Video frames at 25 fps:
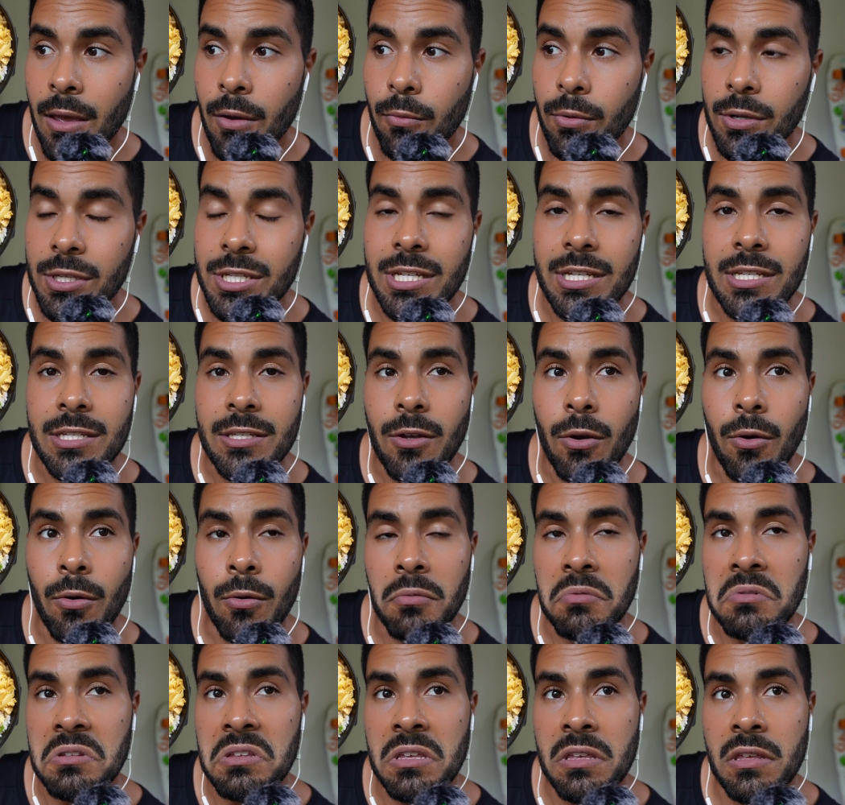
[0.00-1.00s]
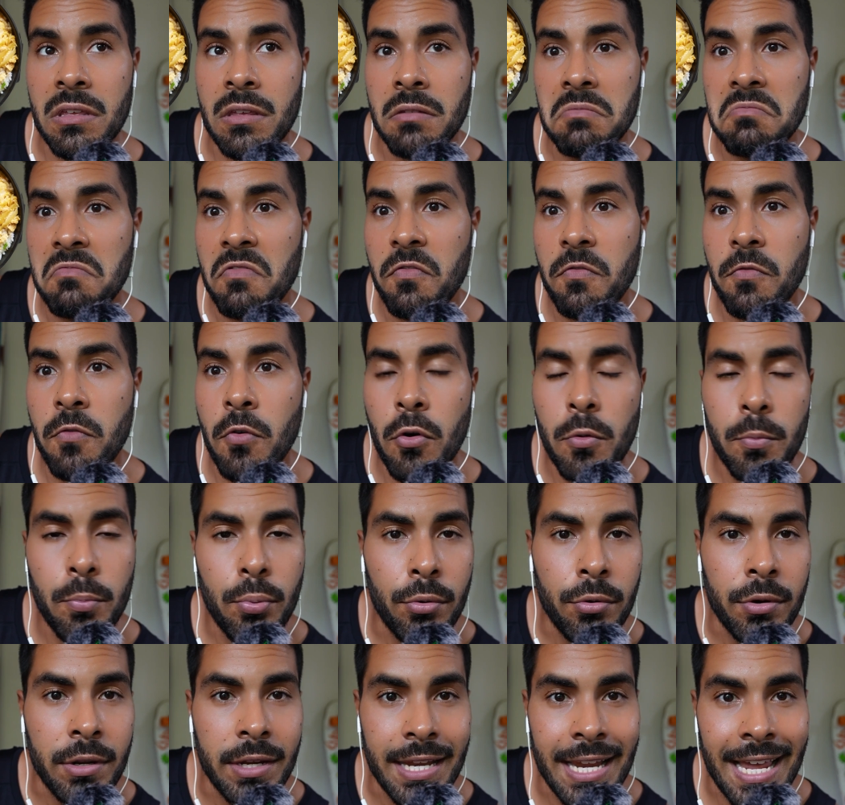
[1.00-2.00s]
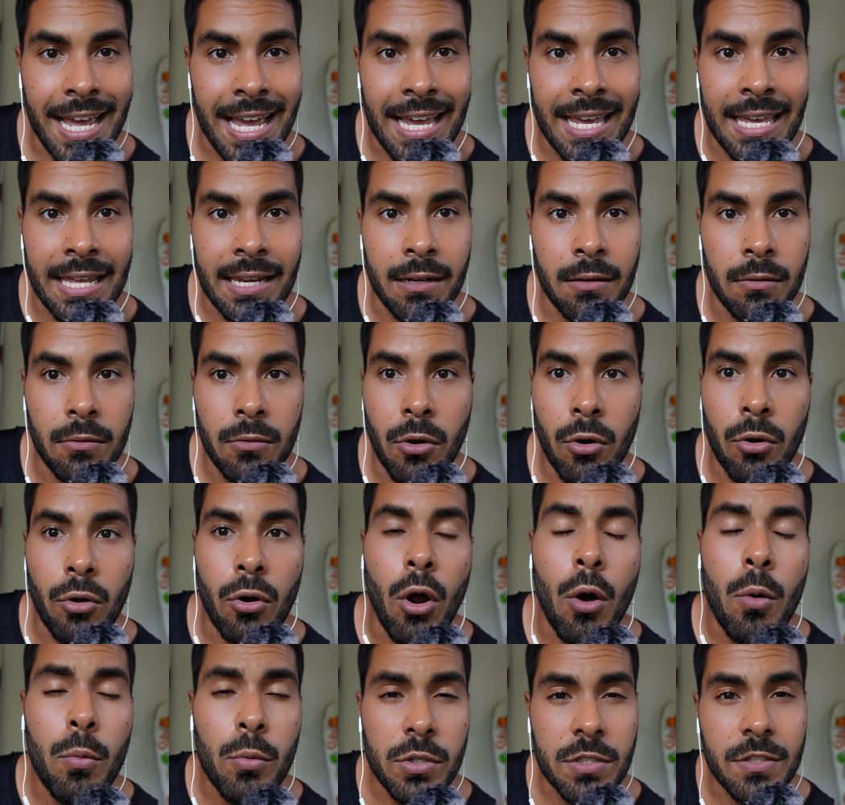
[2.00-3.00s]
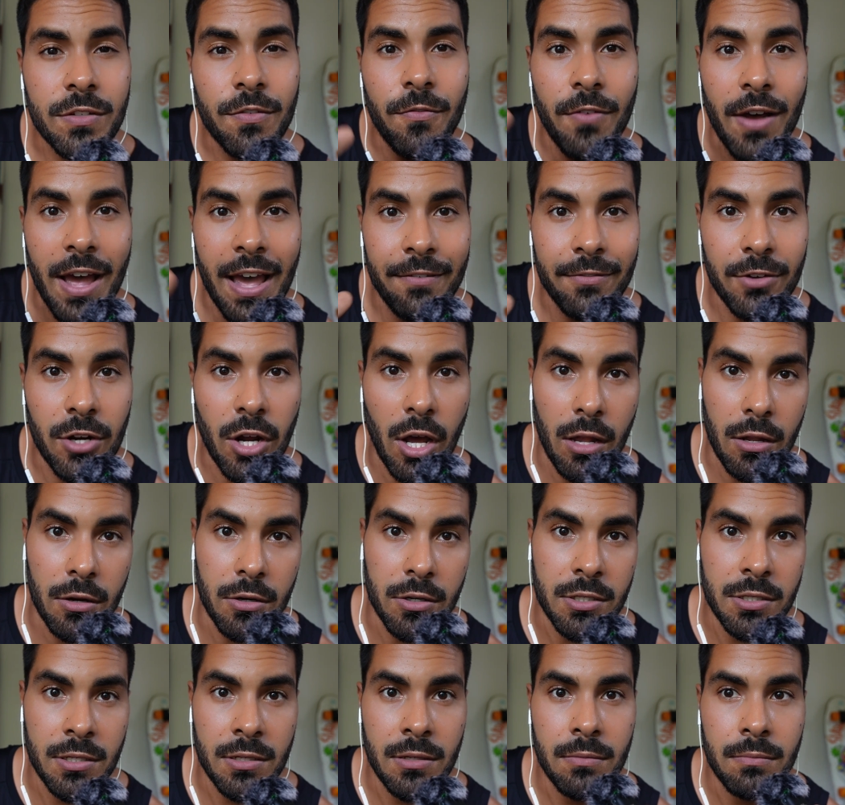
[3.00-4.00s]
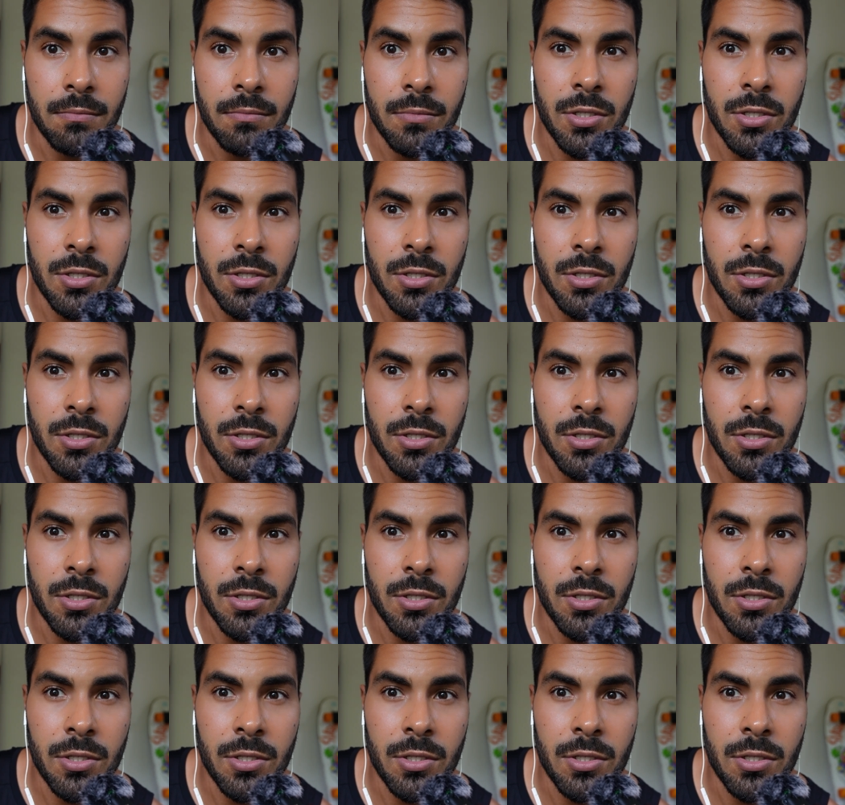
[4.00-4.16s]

which is only 4.9 or almost $5.